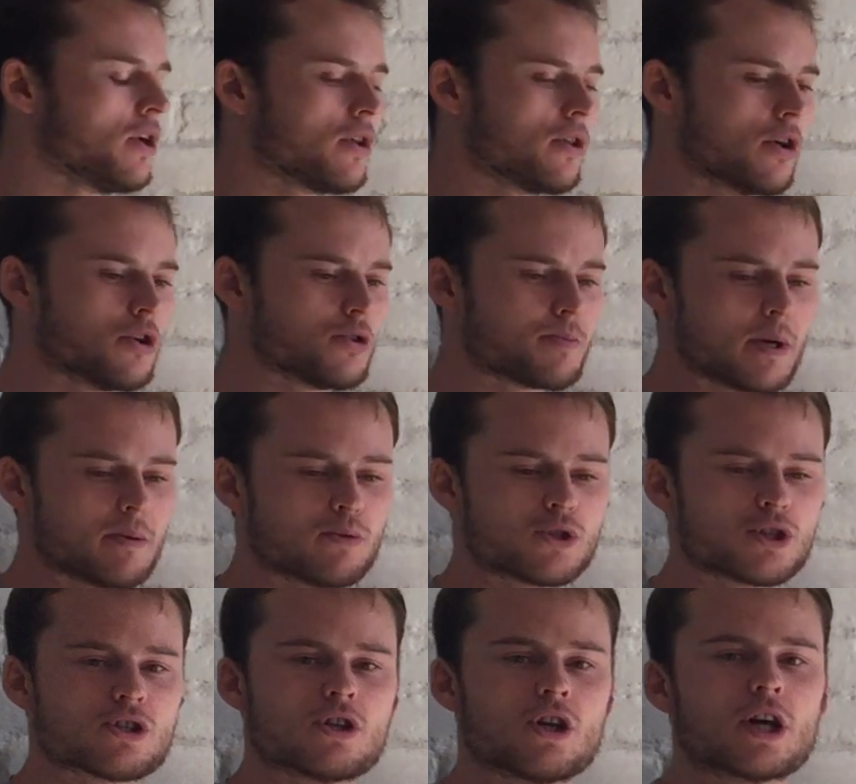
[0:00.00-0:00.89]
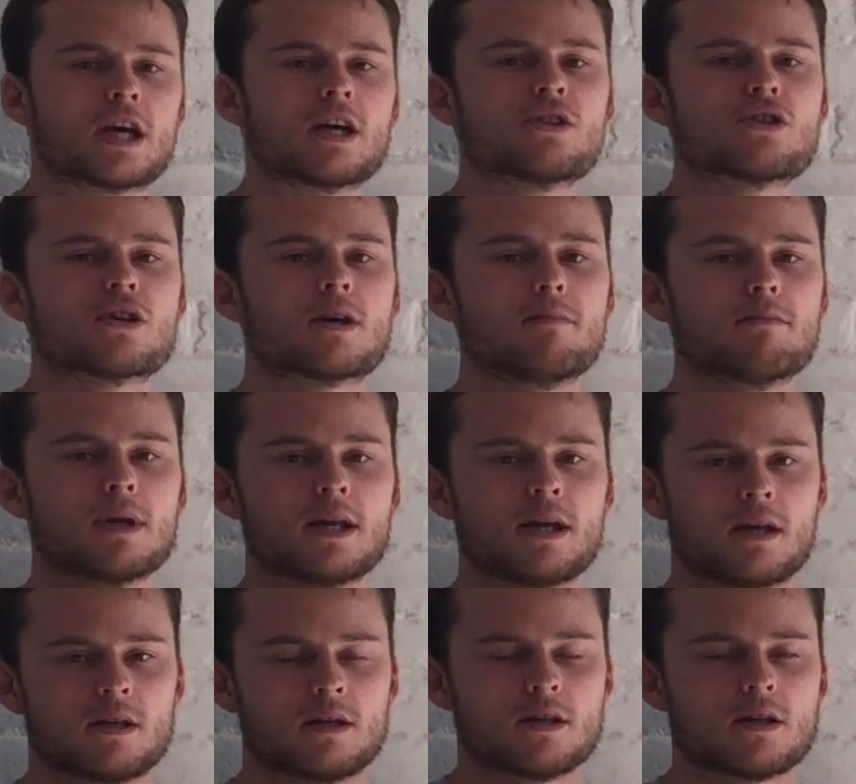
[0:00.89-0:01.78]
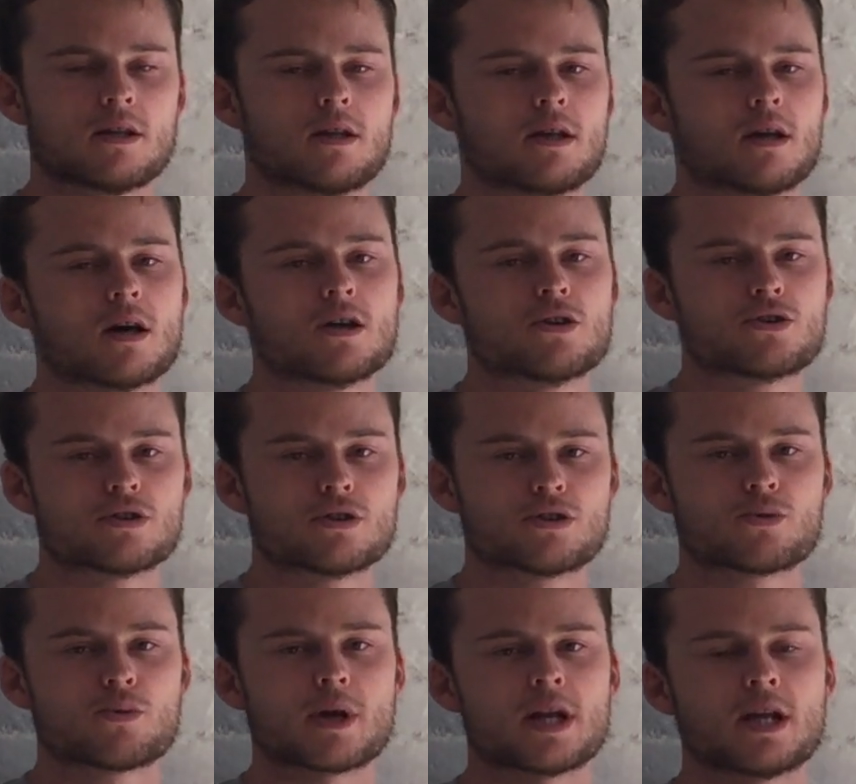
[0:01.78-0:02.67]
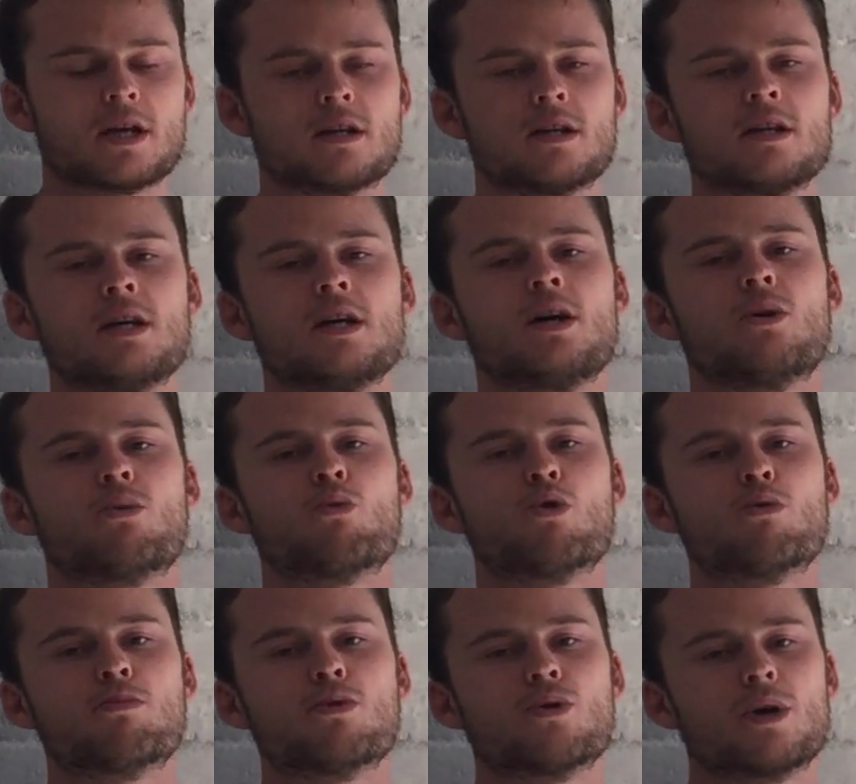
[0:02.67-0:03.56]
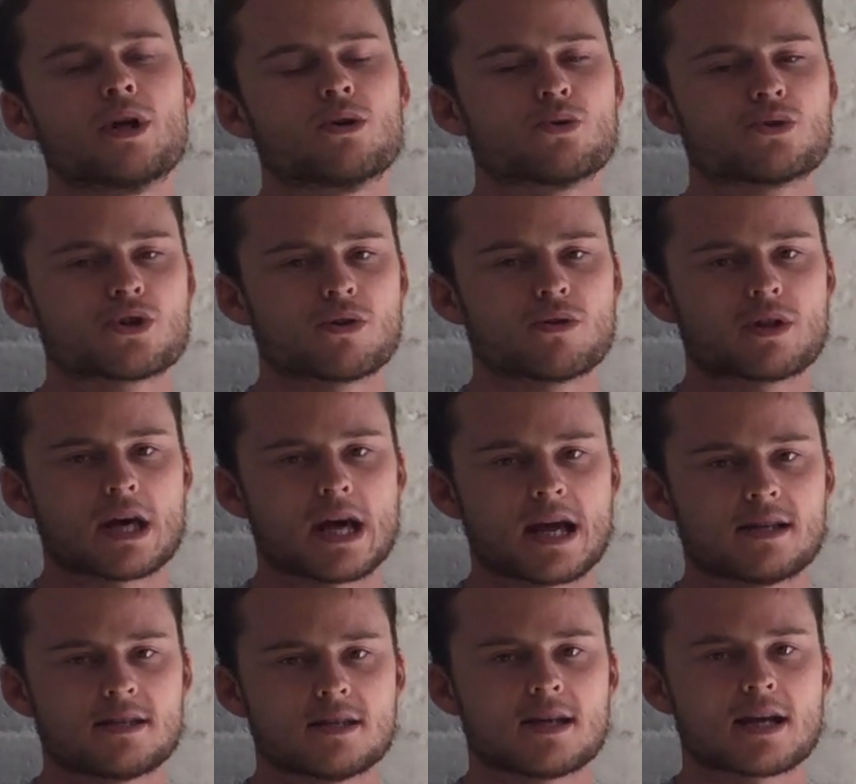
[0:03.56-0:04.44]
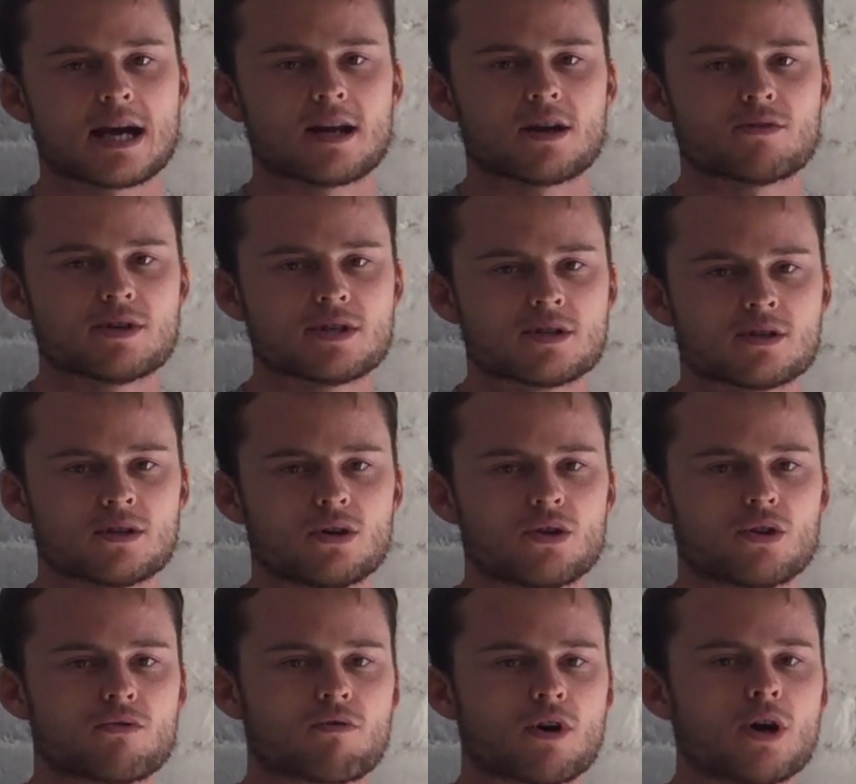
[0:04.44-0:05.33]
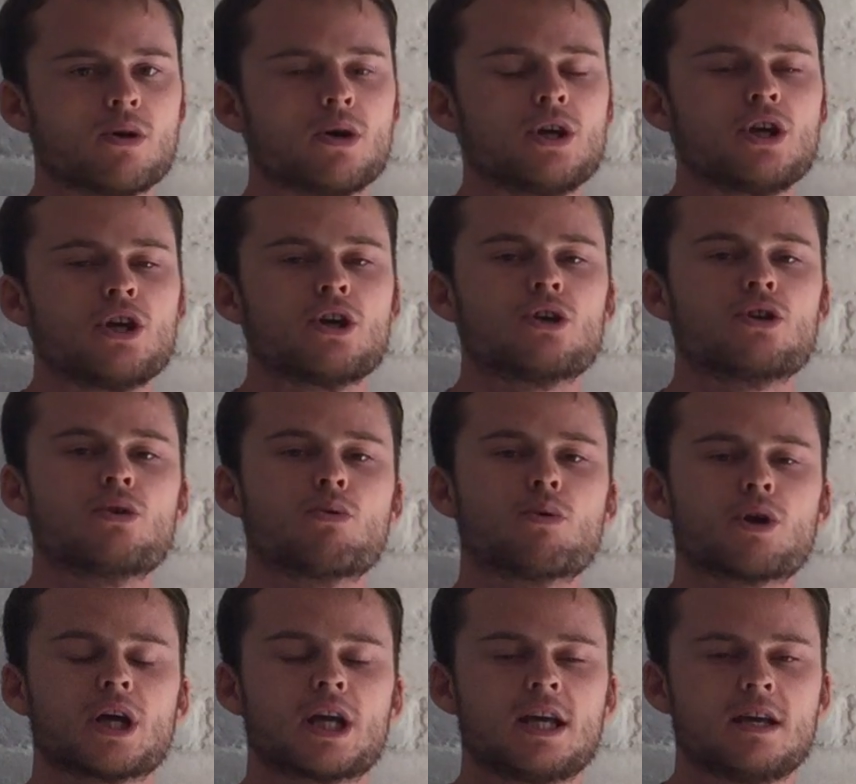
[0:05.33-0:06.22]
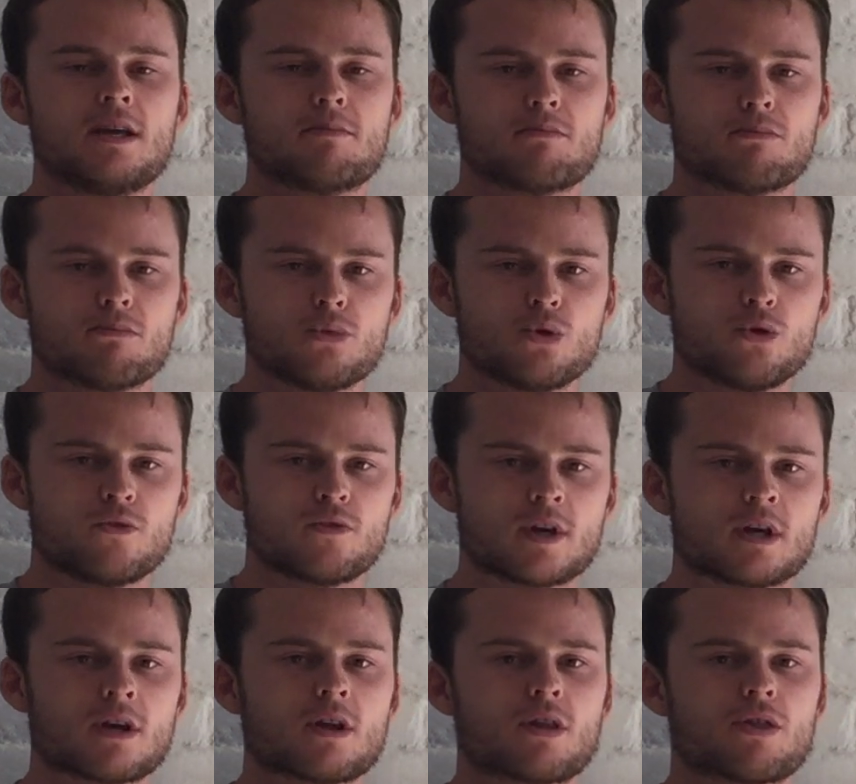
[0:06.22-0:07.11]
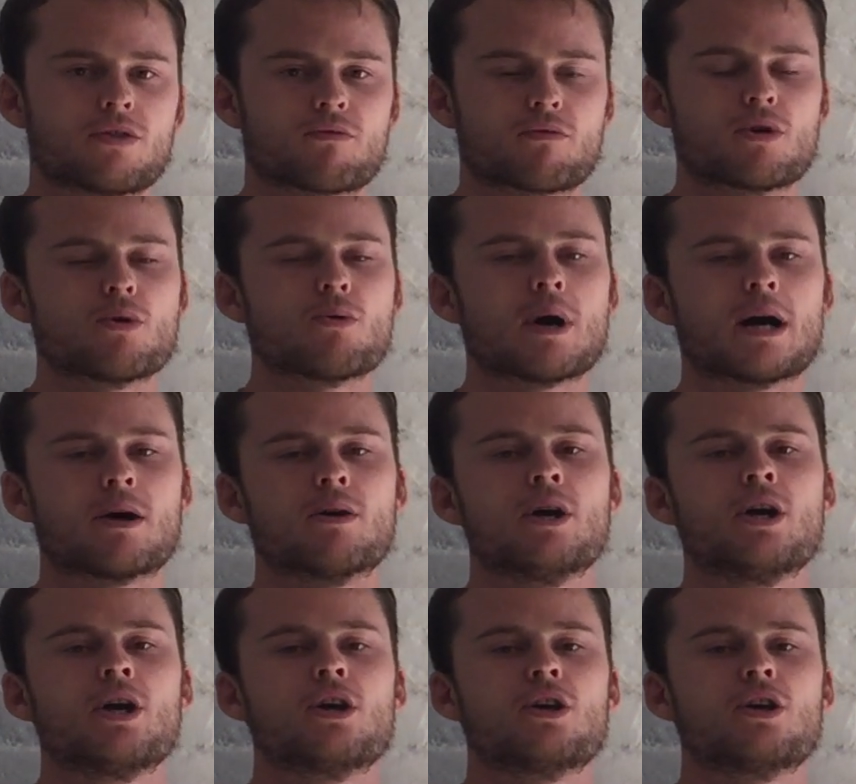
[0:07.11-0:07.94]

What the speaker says: those people just looking to complete the 120 wall ball and also the 80 calories on the row, you want to keep moving throughout.